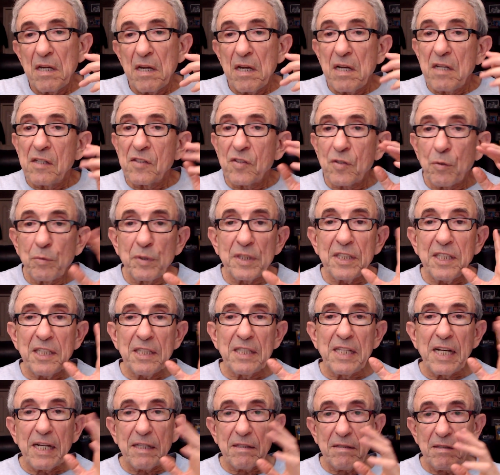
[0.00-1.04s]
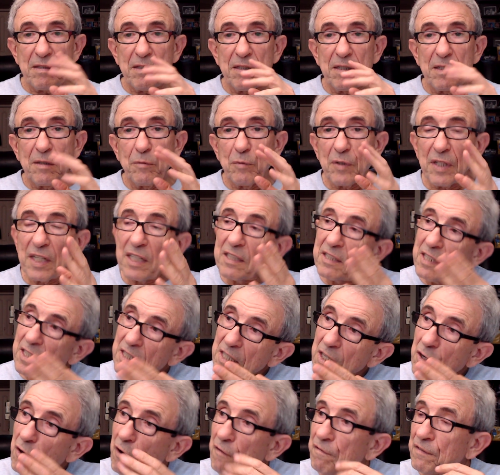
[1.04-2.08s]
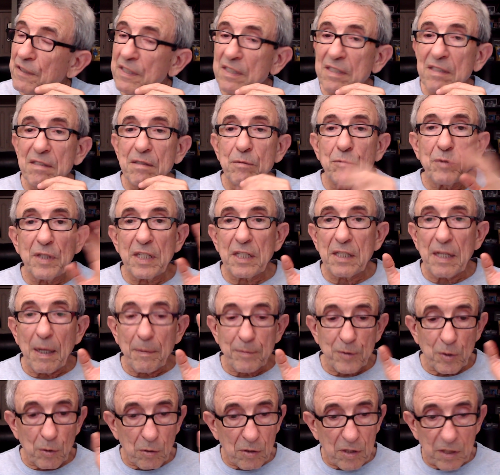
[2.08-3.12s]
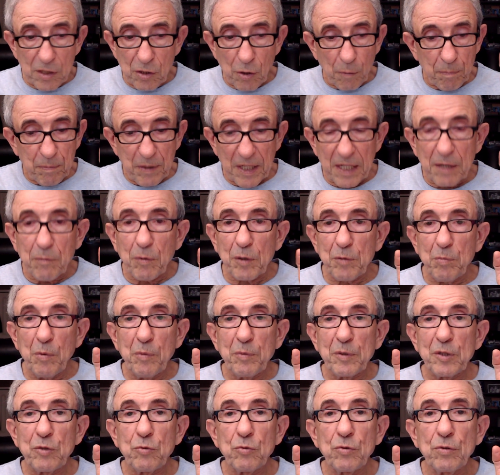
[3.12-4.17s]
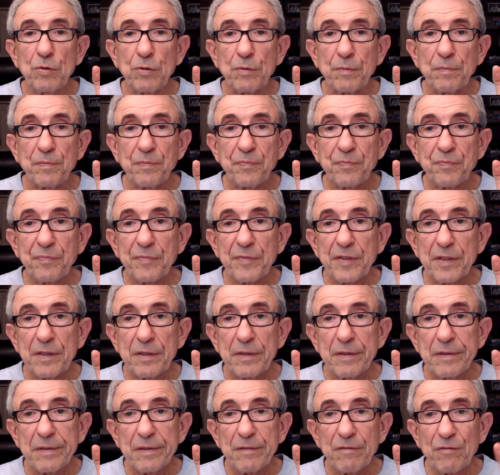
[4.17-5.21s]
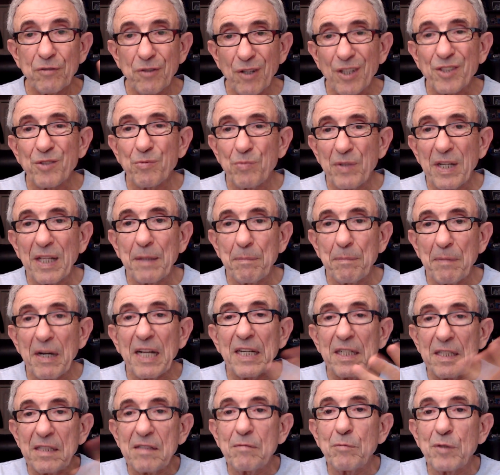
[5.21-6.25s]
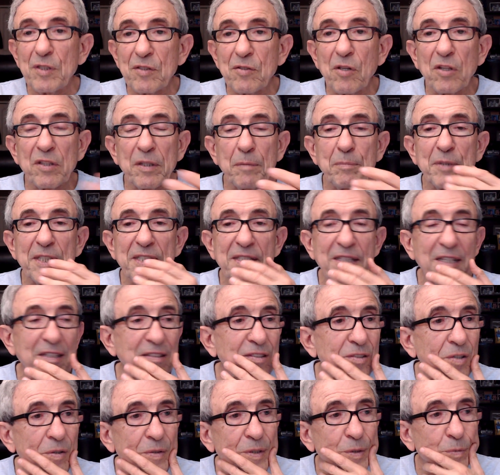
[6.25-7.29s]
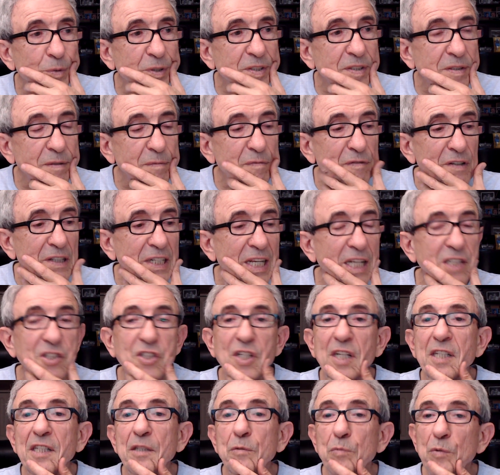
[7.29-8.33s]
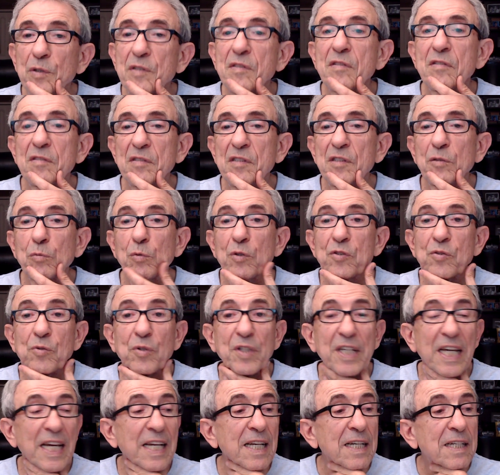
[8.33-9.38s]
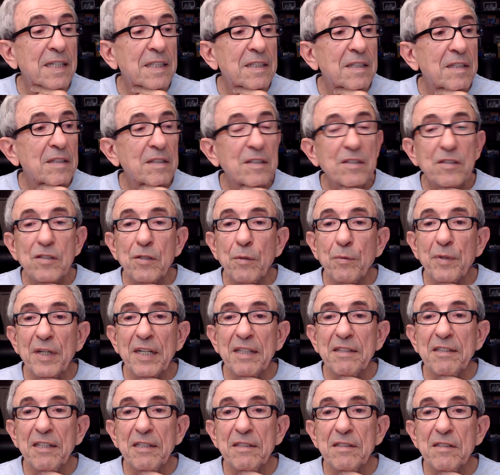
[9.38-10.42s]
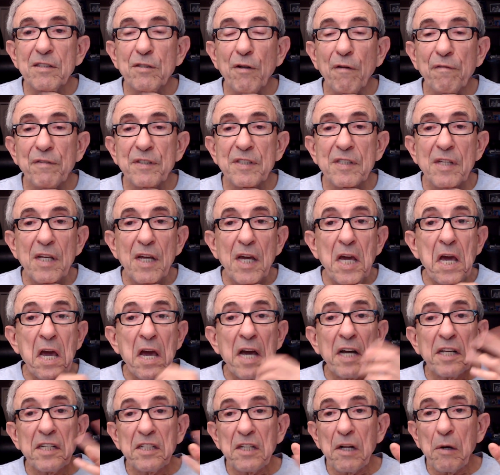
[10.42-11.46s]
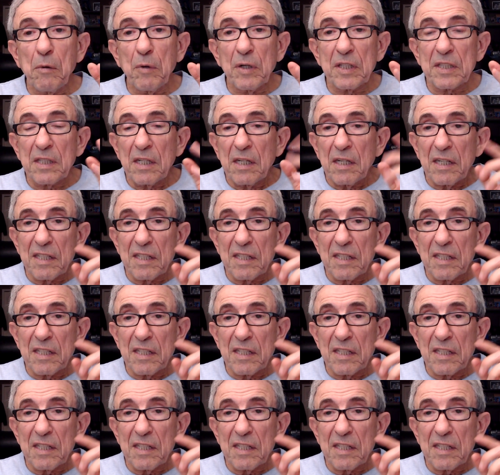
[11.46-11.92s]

So we did that. We rented an office. We had absolutely no plan what we want to do. Of course, we had money. We sold the business, so it wasn't financially, it was okay. So we rented this office. And you know what?